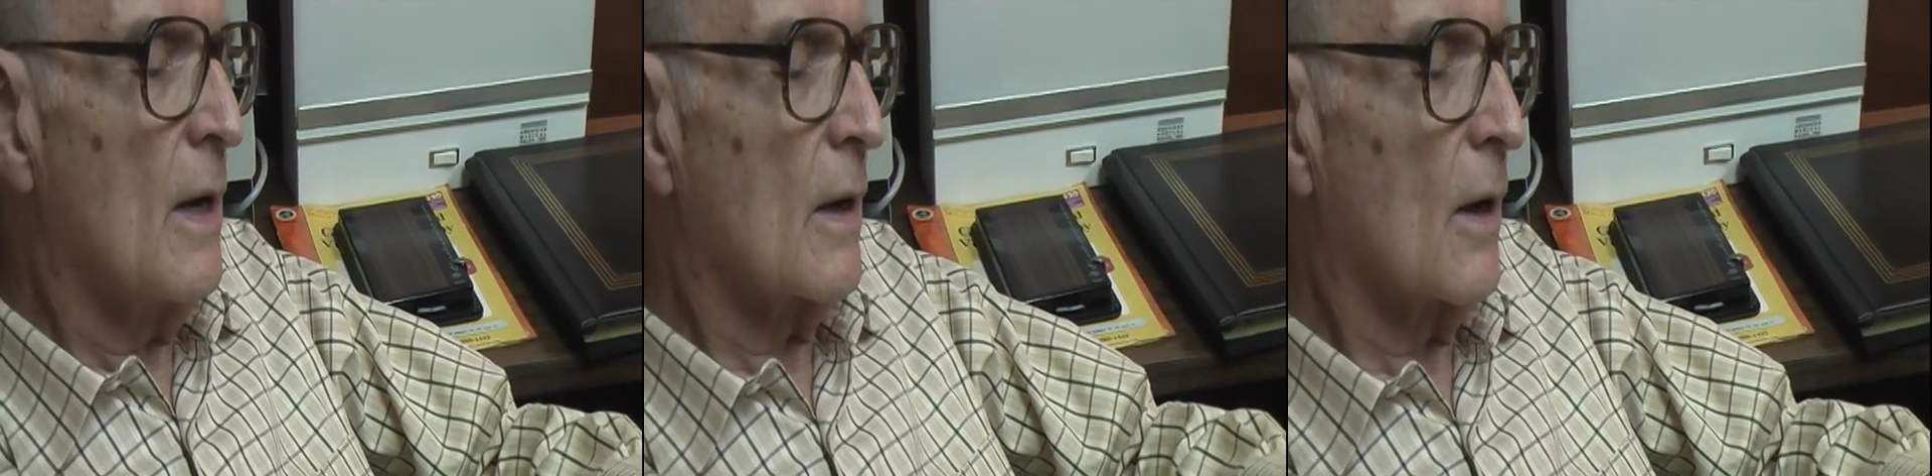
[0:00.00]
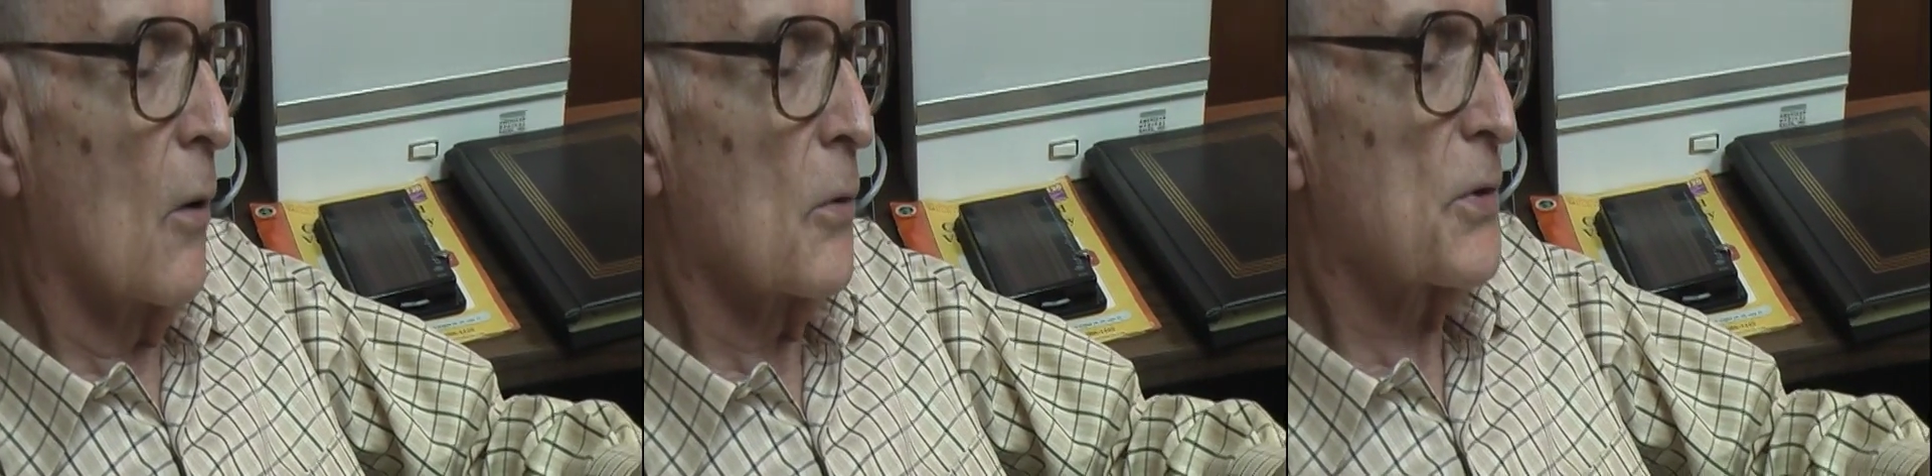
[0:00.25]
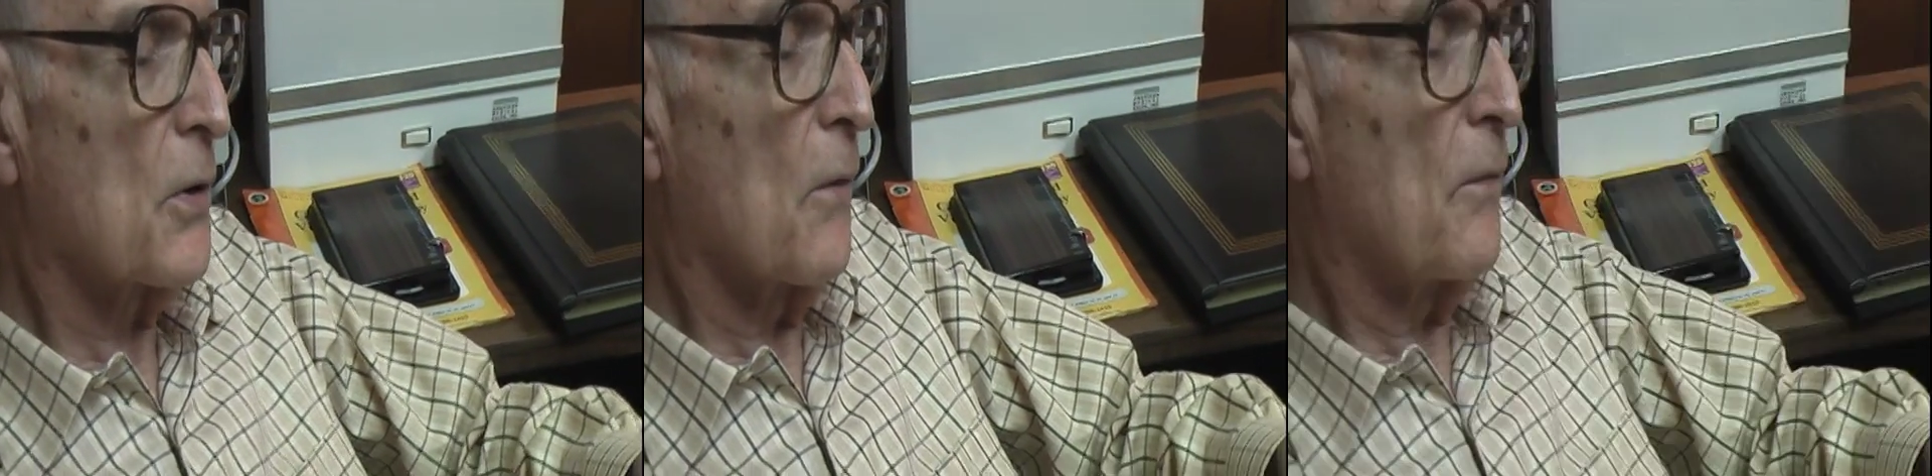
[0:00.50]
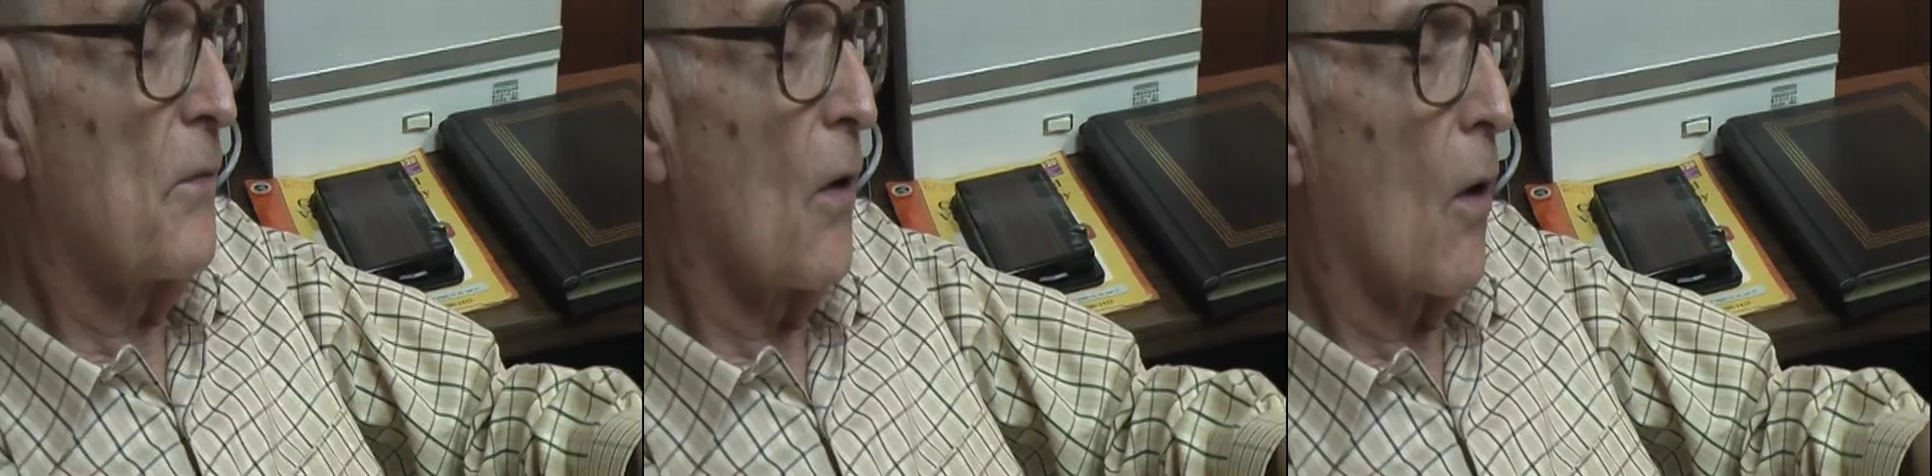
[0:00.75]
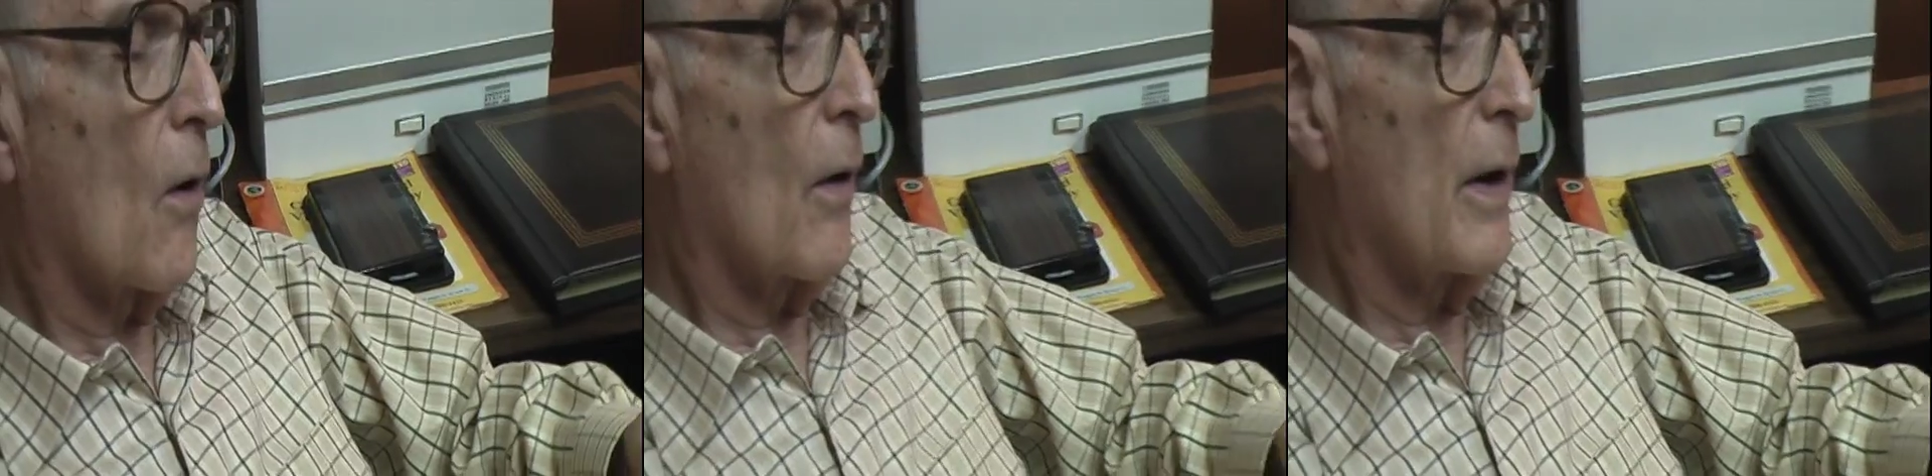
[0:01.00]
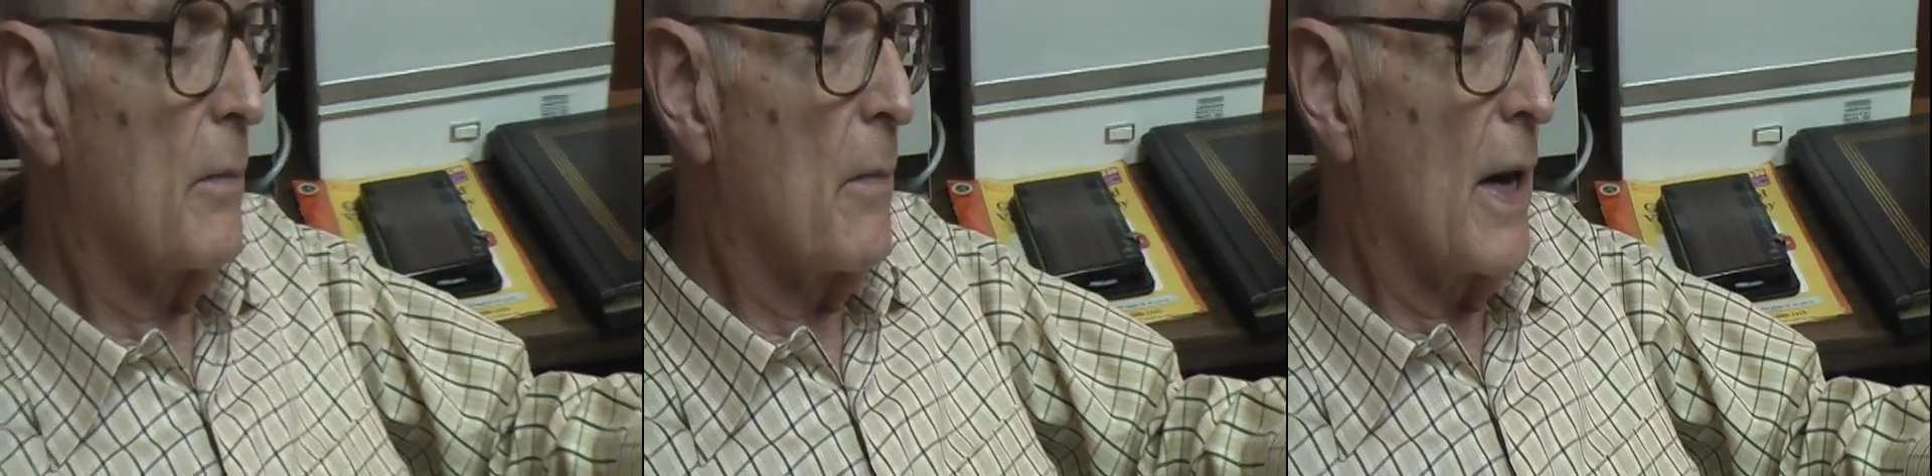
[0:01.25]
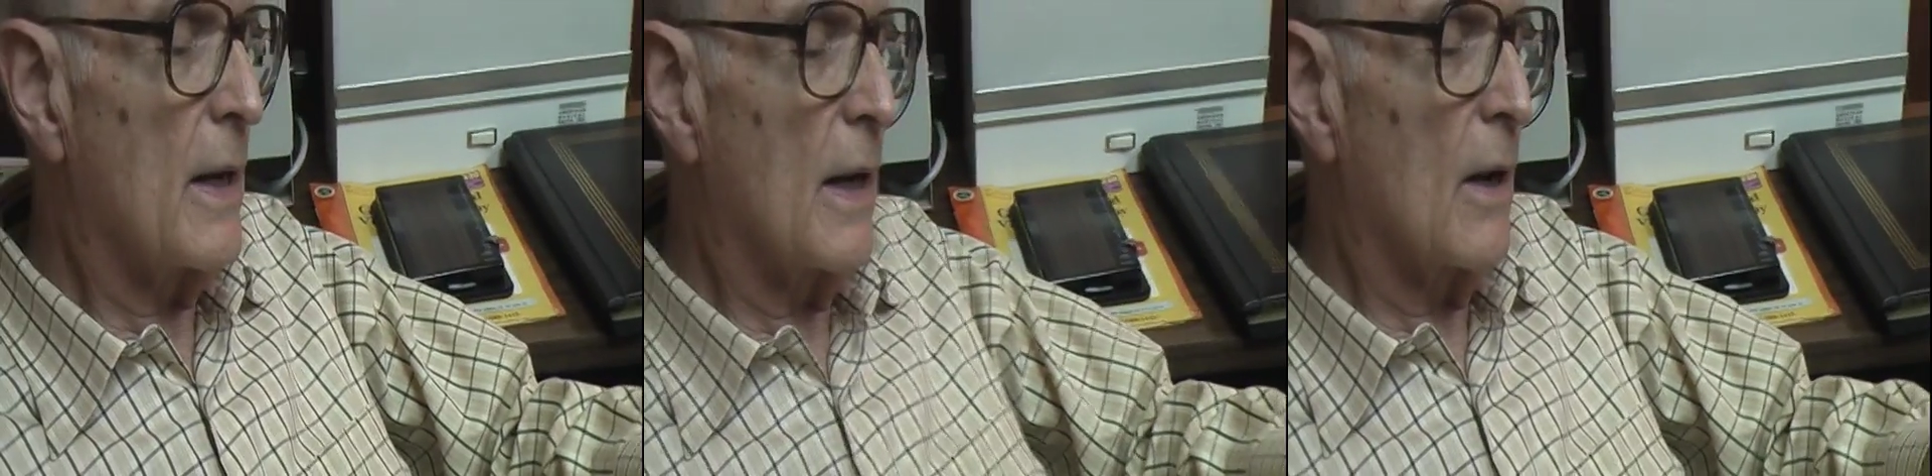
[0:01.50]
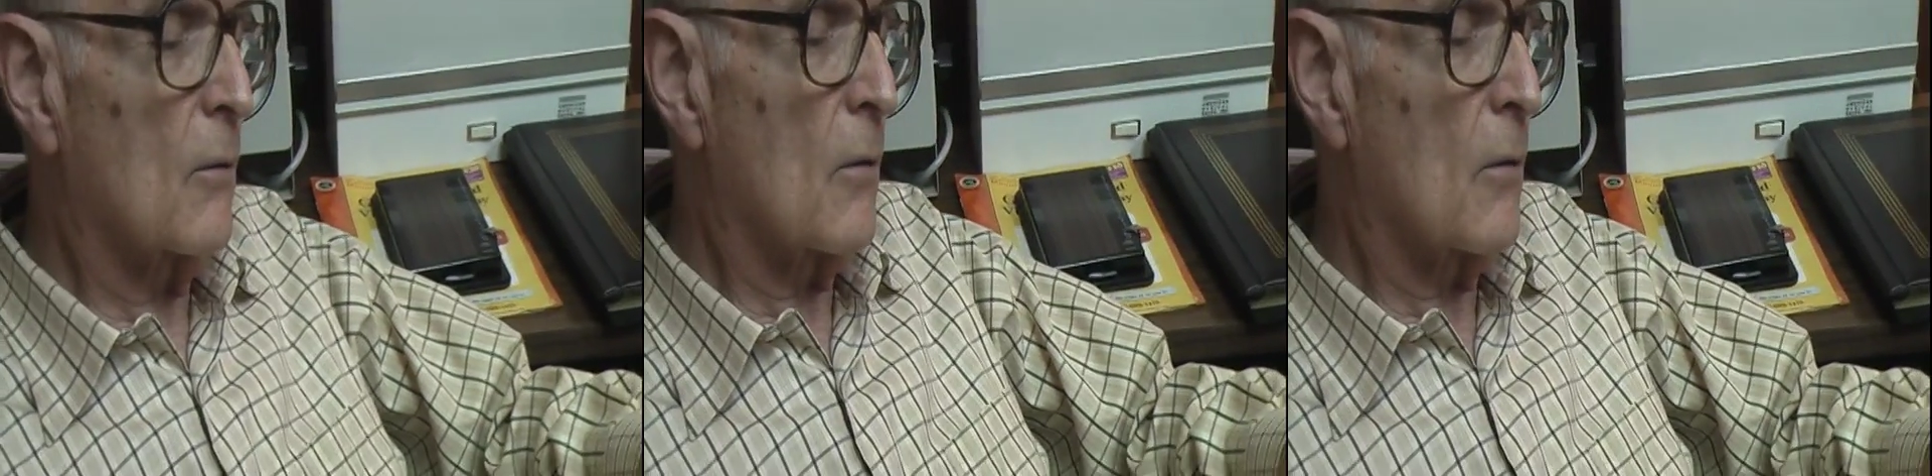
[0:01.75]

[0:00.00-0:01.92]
go so far in making